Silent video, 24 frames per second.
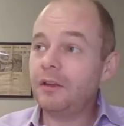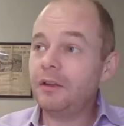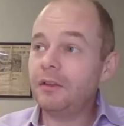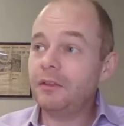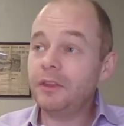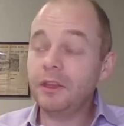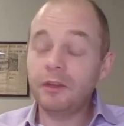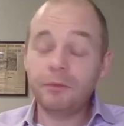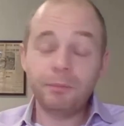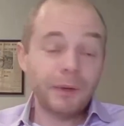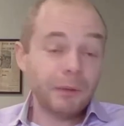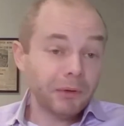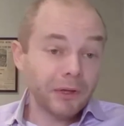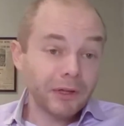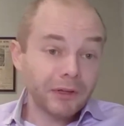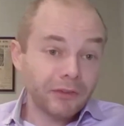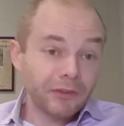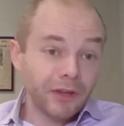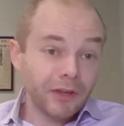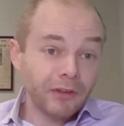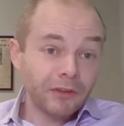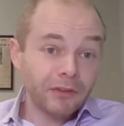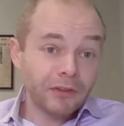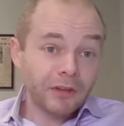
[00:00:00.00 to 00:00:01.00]
These people
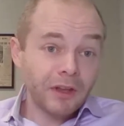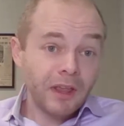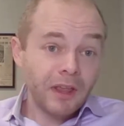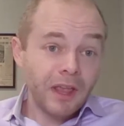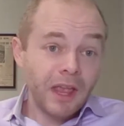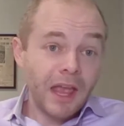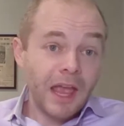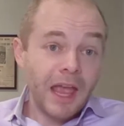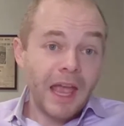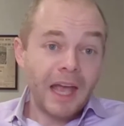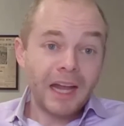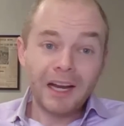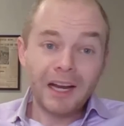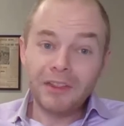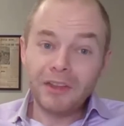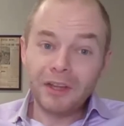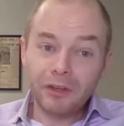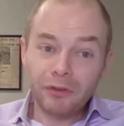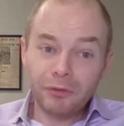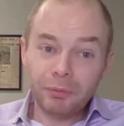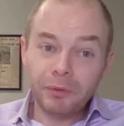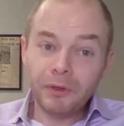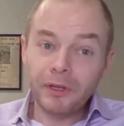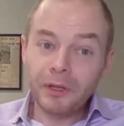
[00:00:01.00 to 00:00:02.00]
exist. And I think
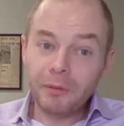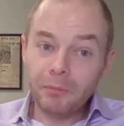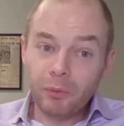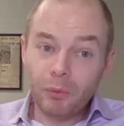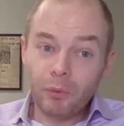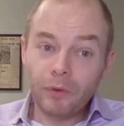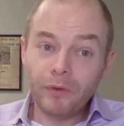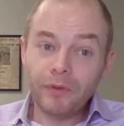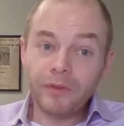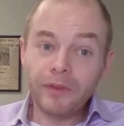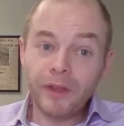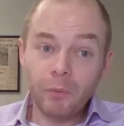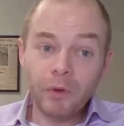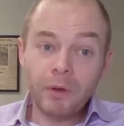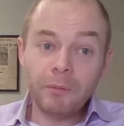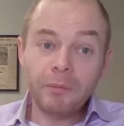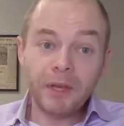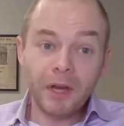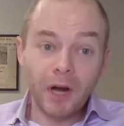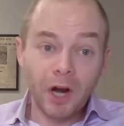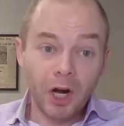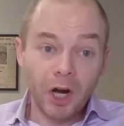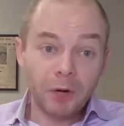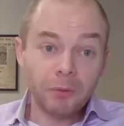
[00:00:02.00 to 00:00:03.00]
it's really important that we
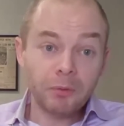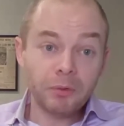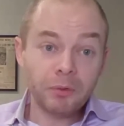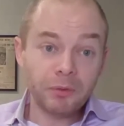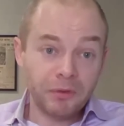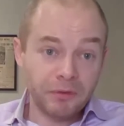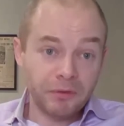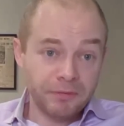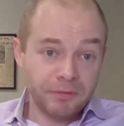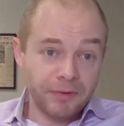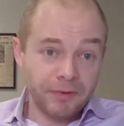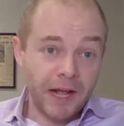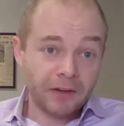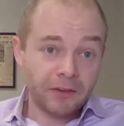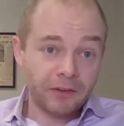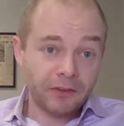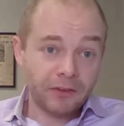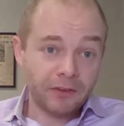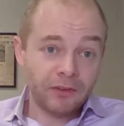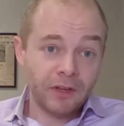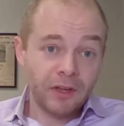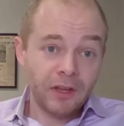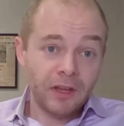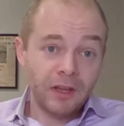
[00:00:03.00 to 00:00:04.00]
be armed with the
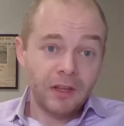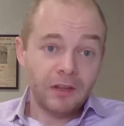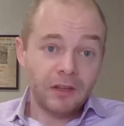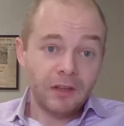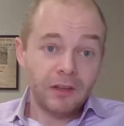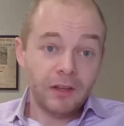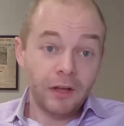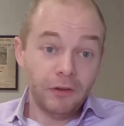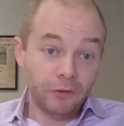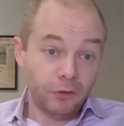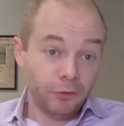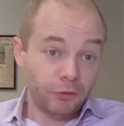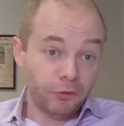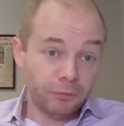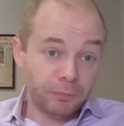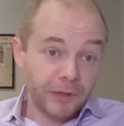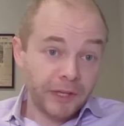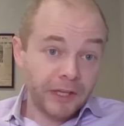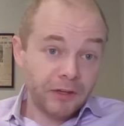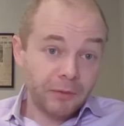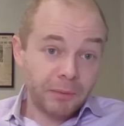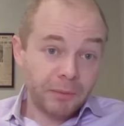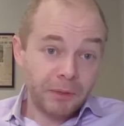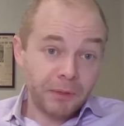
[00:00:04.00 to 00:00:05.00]
facts to
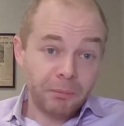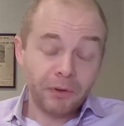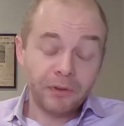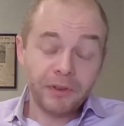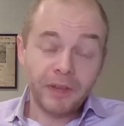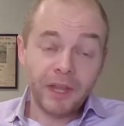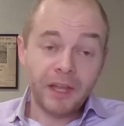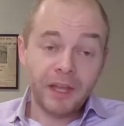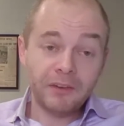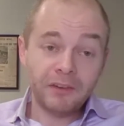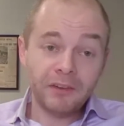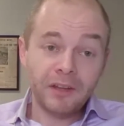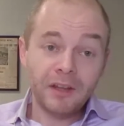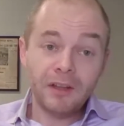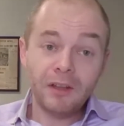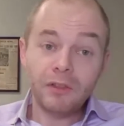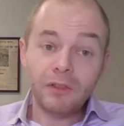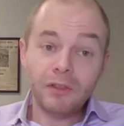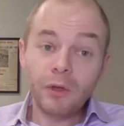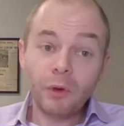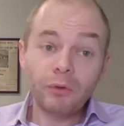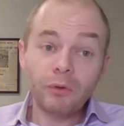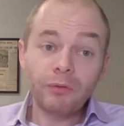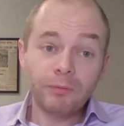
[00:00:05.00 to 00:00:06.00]
explain to people that
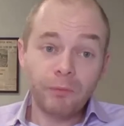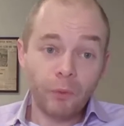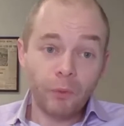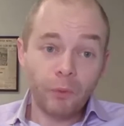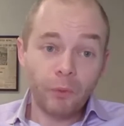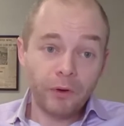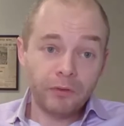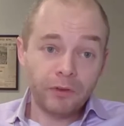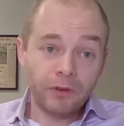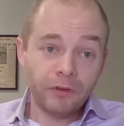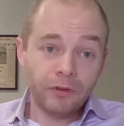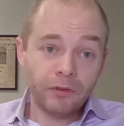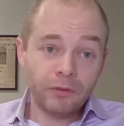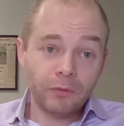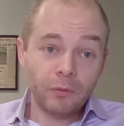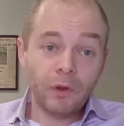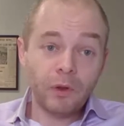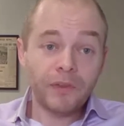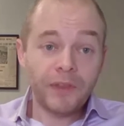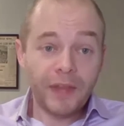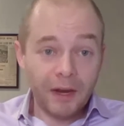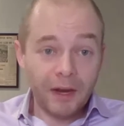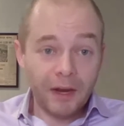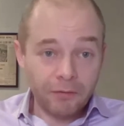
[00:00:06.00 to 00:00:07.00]
those voices,
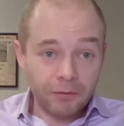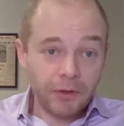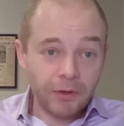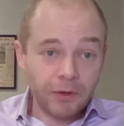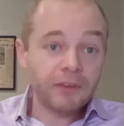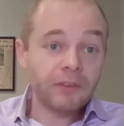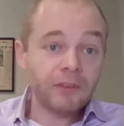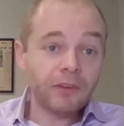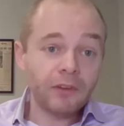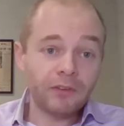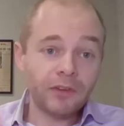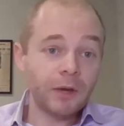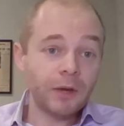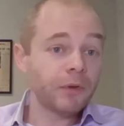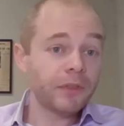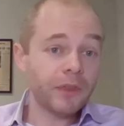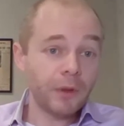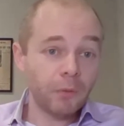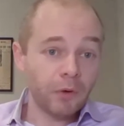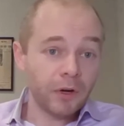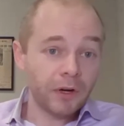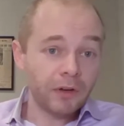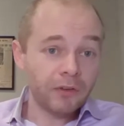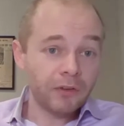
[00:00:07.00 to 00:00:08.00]
while they have a right to say what
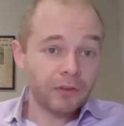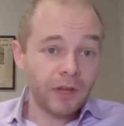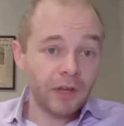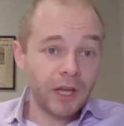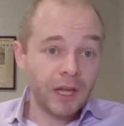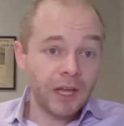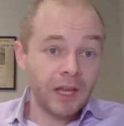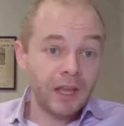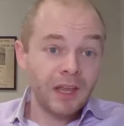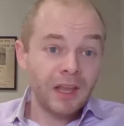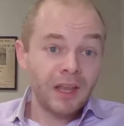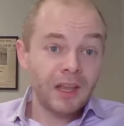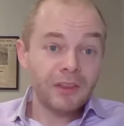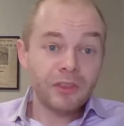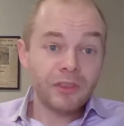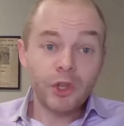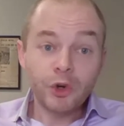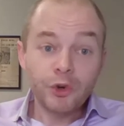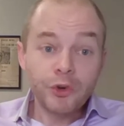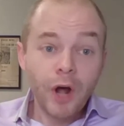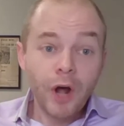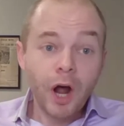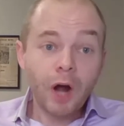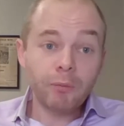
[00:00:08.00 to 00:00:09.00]
they want to say,
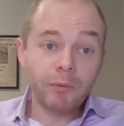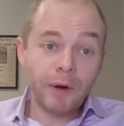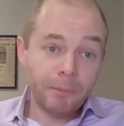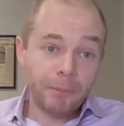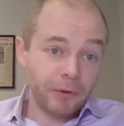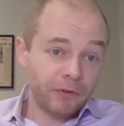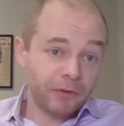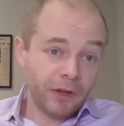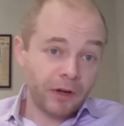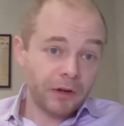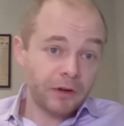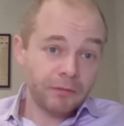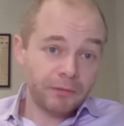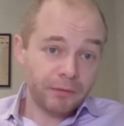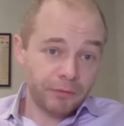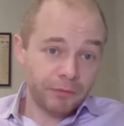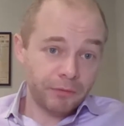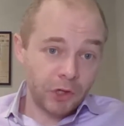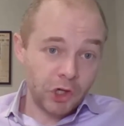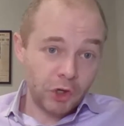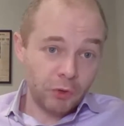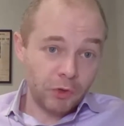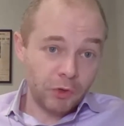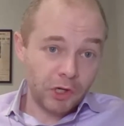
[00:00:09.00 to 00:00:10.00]
they're not representative of
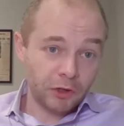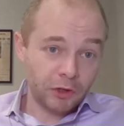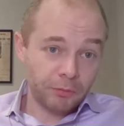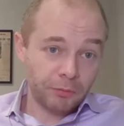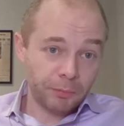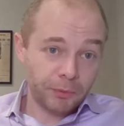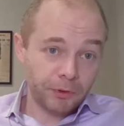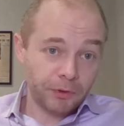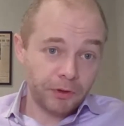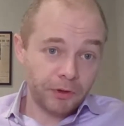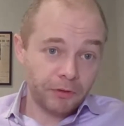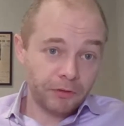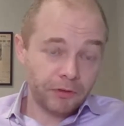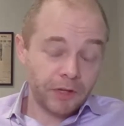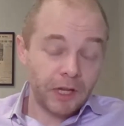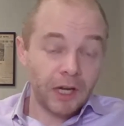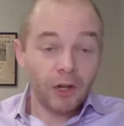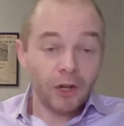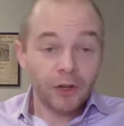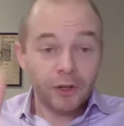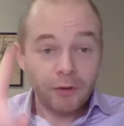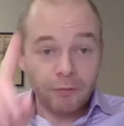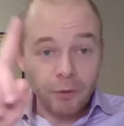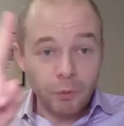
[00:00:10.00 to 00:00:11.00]
the Jewish experience. And
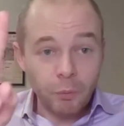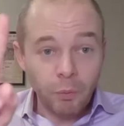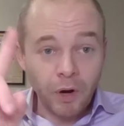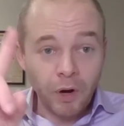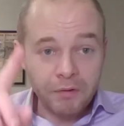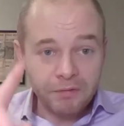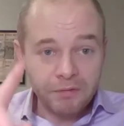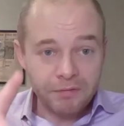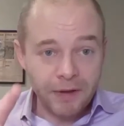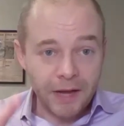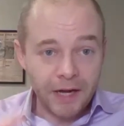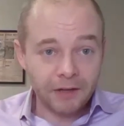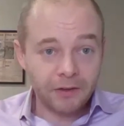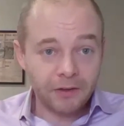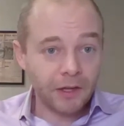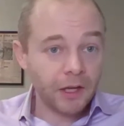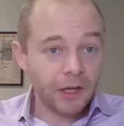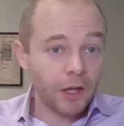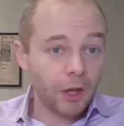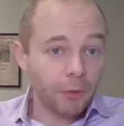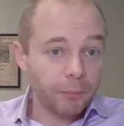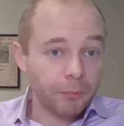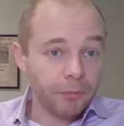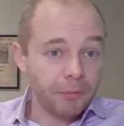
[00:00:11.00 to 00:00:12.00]
I'll give you one fact
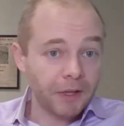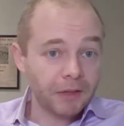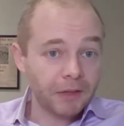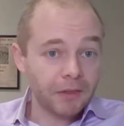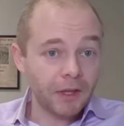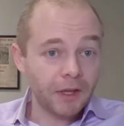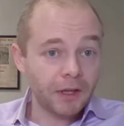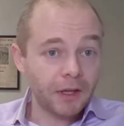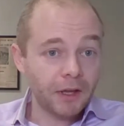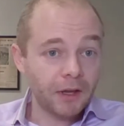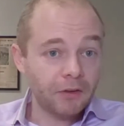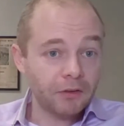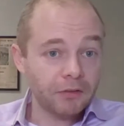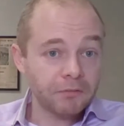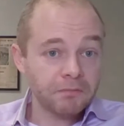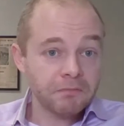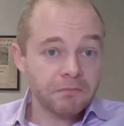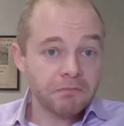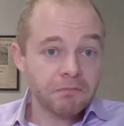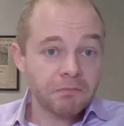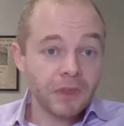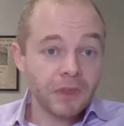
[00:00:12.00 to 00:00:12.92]
that'll help you make that case.